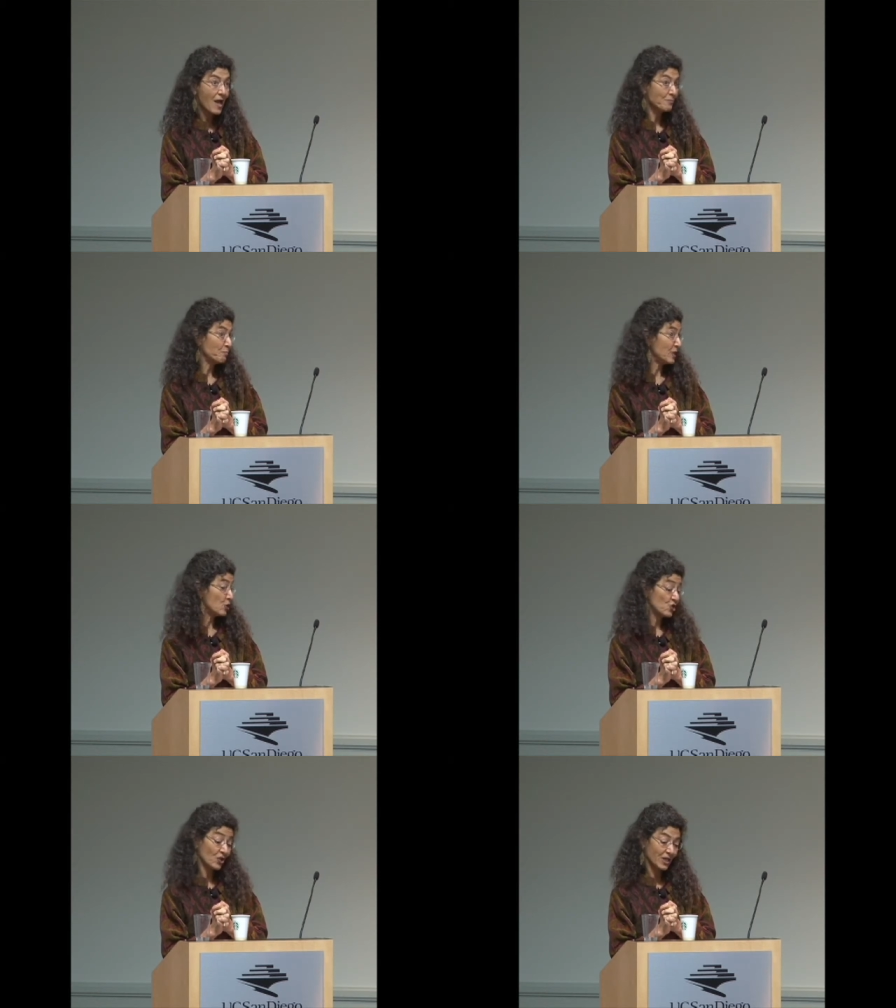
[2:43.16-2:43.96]
and be
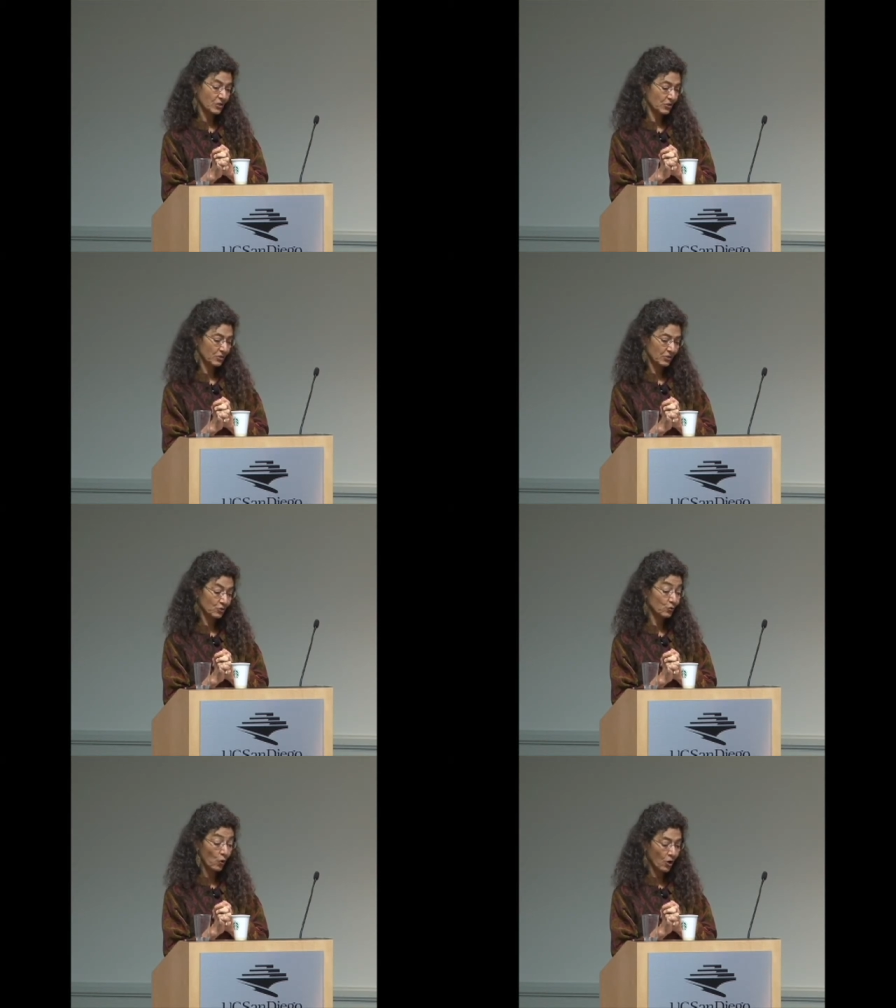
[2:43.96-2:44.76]
just
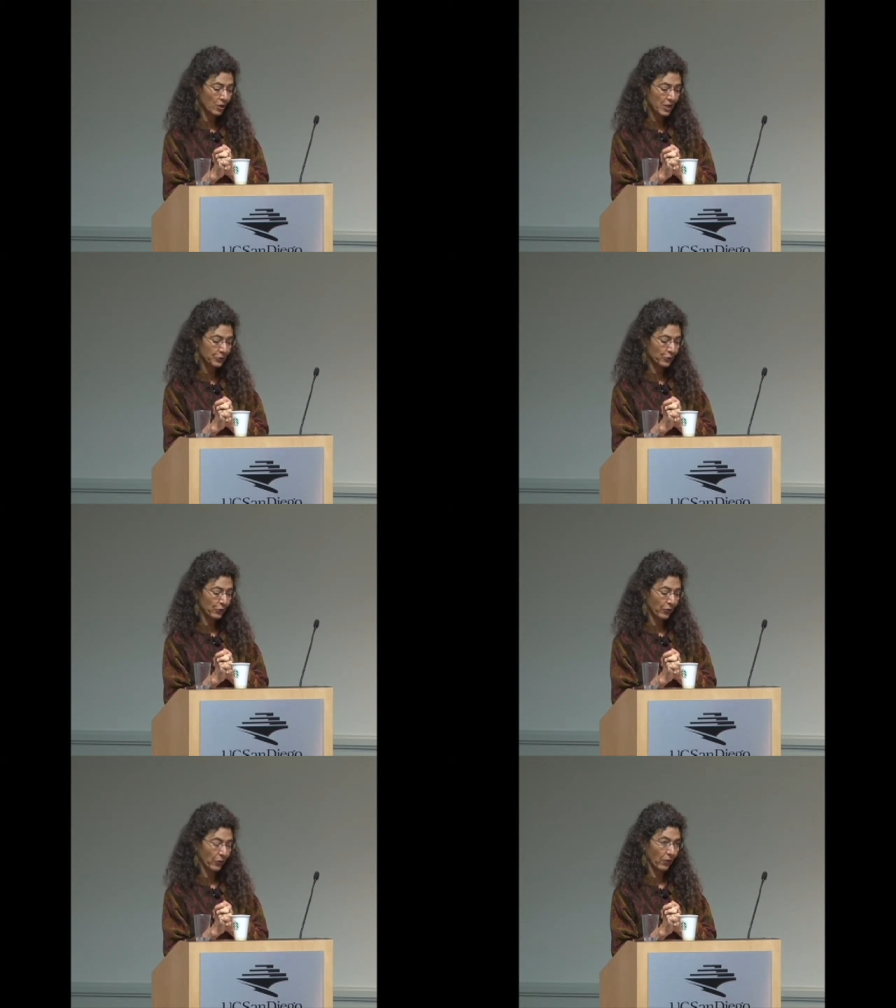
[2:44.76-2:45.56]
to all on
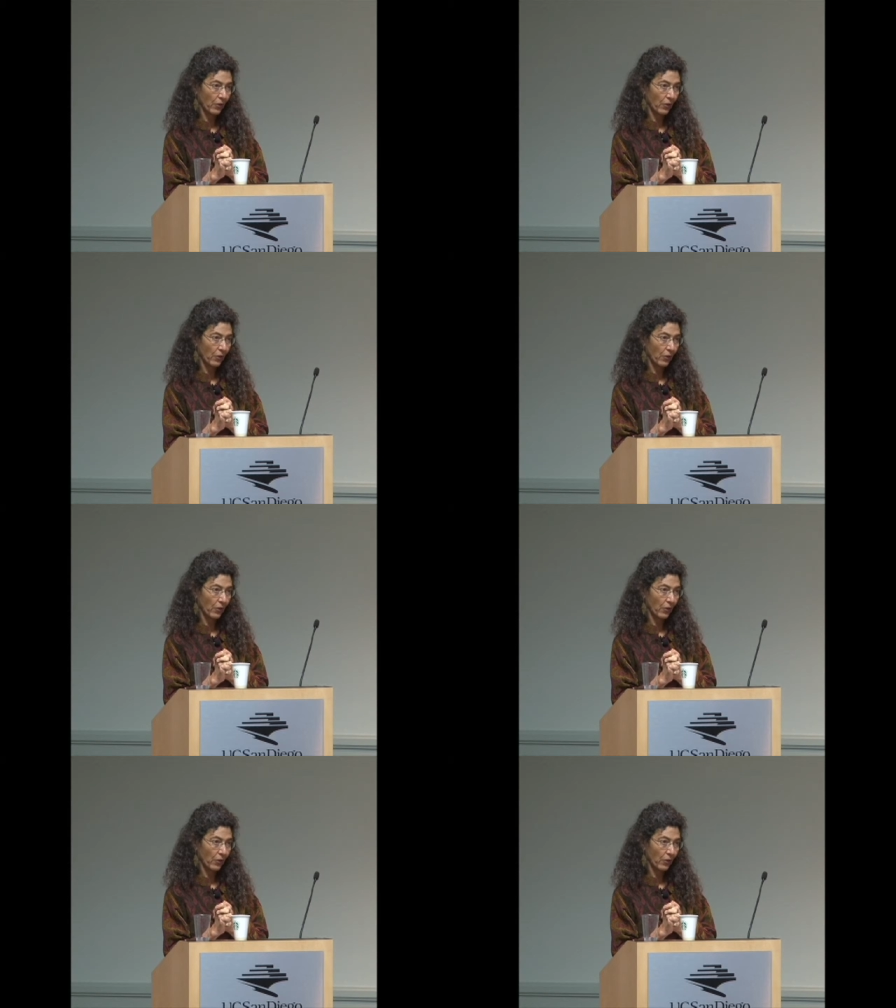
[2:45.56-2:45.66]
earth.